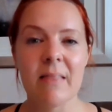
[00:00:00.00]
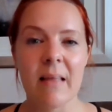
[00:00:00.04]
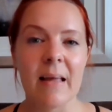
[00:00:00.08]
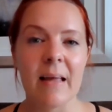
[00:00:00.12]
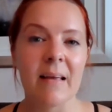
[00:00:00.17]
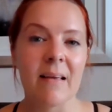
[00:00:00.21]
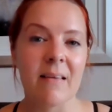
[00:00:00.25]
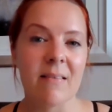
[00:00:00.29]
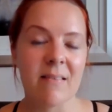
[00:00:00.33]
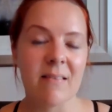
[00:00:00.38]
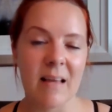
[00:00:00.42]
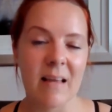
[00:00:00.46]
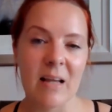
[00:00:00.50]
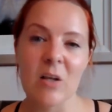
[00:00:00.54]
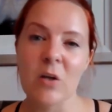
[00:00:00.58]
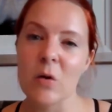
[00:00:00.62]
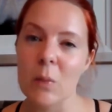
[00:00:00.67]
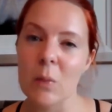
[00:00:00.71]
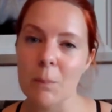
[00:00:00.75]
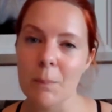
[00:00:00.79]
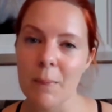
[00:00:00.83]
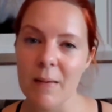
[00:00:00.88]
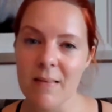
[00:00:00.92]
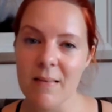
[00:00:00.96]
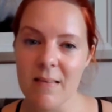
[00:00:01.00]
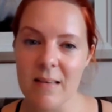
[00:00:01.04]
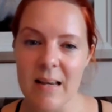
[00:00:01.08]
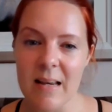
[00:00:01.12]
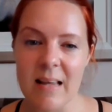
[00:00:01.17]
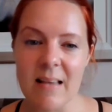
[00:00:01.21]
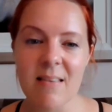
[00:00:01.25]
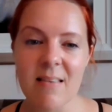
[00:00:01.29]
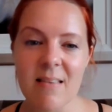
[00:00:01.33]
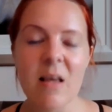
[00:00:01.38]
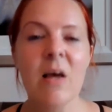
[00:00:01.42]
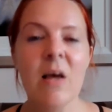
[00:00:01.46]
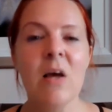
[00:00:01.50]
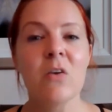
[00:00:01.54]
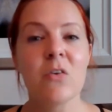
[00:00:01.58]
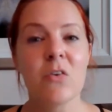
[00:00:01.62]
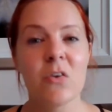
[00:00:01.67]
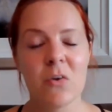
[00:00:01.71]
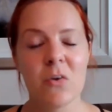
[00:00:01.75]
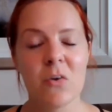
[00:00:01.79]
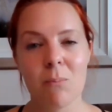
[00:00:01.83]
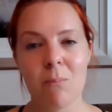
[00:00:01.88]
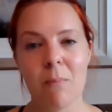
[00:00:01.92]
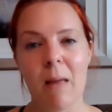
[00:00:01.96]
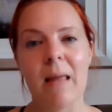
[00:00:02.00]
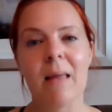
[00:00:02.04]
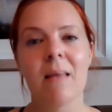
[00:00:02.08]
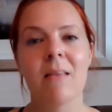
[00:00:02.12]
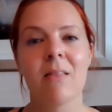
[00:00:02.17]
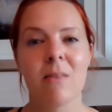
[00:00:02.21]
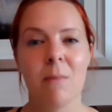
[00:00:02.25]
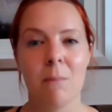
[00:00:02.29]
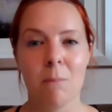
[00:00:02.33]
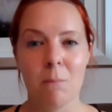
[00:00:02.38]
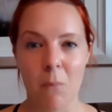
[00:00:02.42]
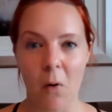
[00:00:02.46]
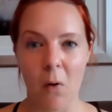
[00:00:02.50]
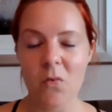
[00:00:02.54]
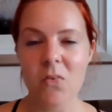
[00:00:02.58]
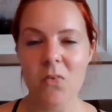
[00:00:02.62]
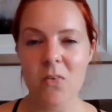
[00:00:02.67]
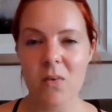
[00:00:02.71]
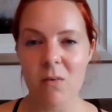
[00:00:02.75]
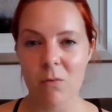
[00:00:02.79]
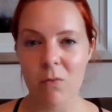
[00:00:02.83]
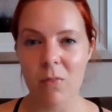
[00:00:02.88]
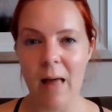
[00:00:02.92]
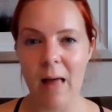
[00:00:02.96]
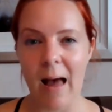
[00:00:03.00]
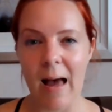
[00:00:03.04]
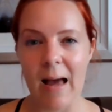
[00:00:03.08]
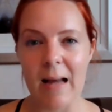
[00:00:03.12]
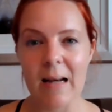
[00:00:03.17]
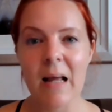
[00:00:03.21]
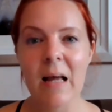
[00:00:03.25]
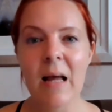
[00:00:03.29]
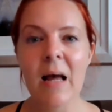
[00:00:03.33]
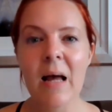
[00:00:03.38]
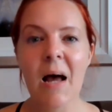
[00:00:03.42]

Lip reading: things in your business to make the most of that.